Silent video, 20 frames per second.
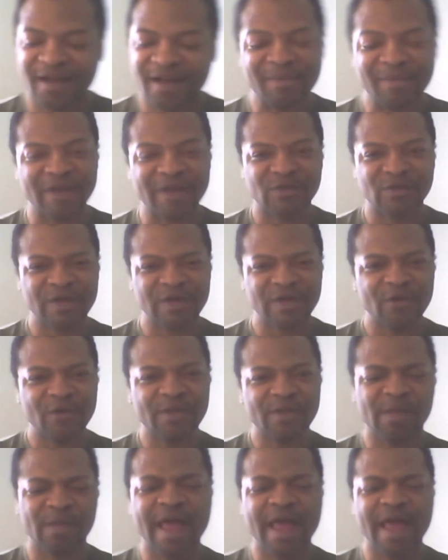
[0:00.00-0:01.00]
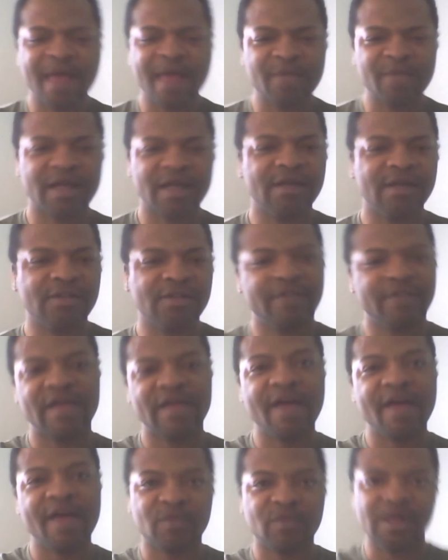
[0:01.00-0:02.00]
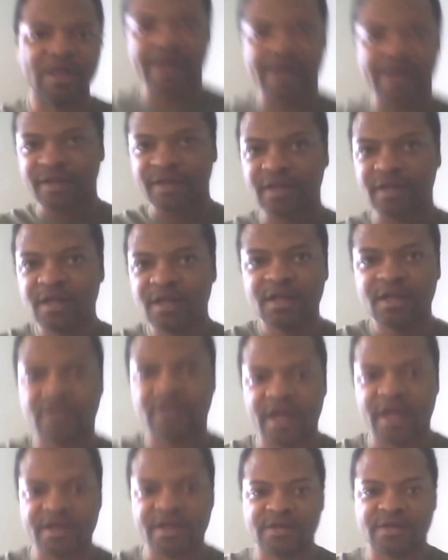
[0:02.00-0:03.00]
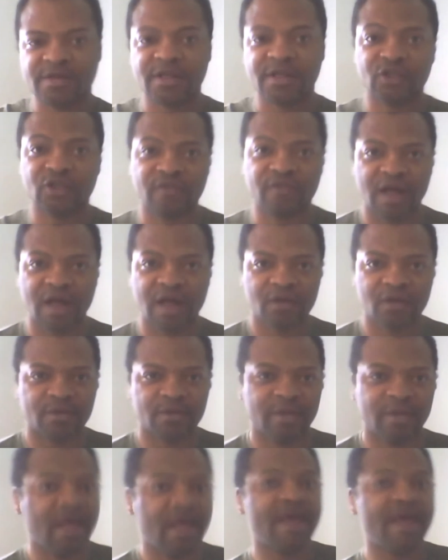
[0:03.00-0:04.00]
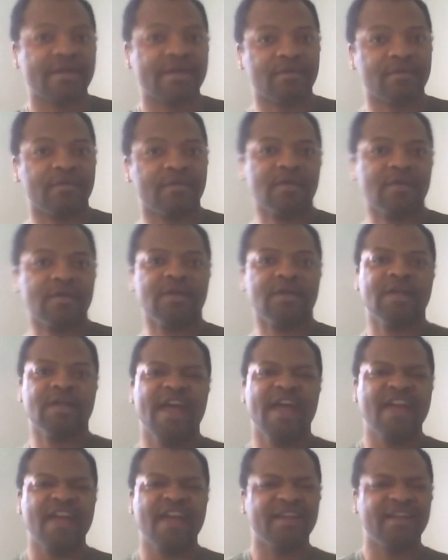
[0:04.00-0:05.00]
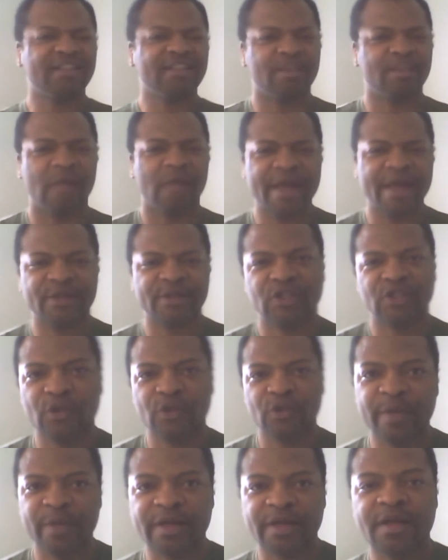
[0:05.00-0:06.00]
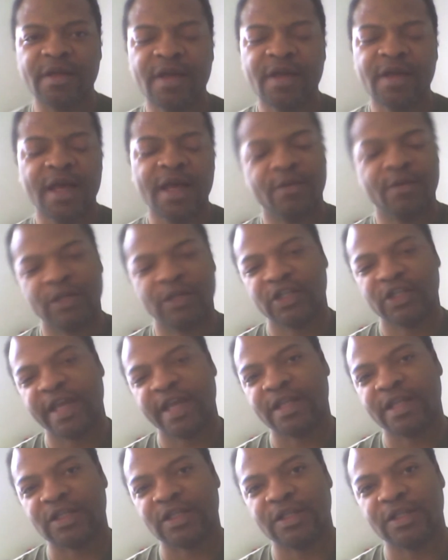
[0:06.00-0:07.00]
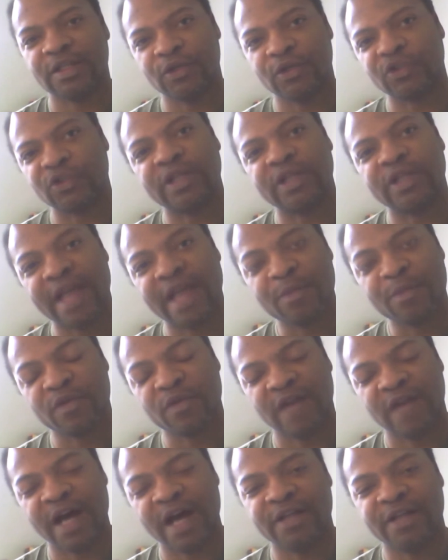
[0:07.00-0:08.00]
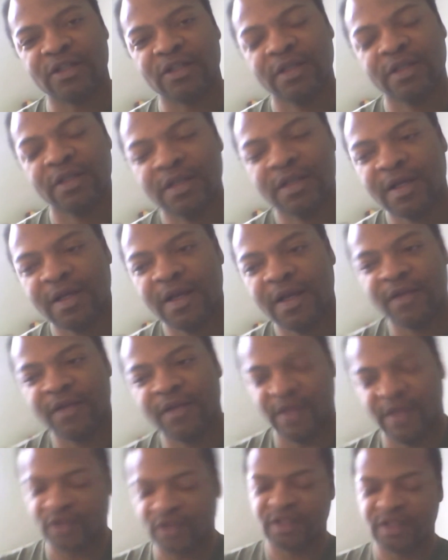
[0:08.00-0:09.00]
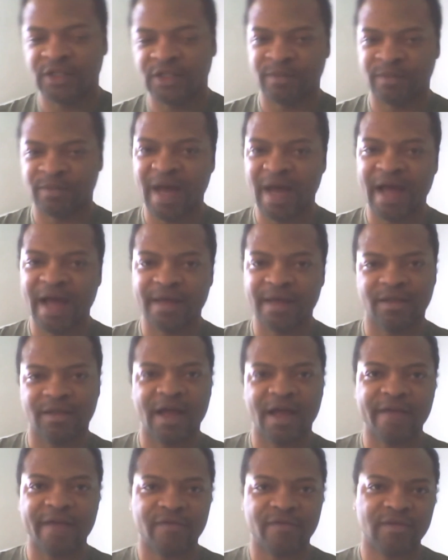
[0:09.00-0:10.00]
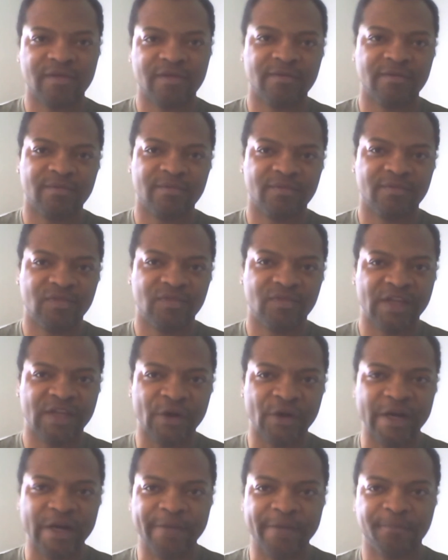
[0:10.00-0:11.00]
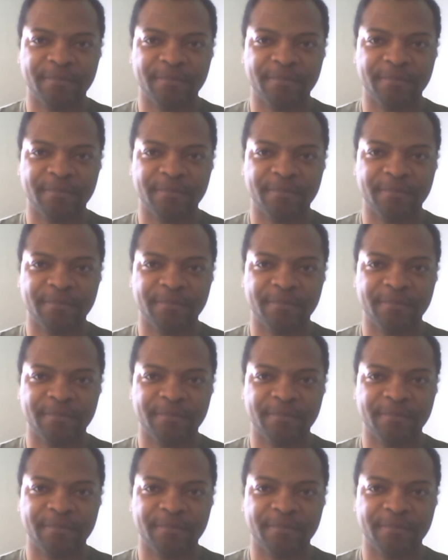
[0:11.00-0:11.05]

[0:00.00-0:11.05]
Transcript: Might as well go with the plan, because if you have a plan, then you should follow the plan. Unless the plan is stupid, in which case you should improvise. This is my life theory.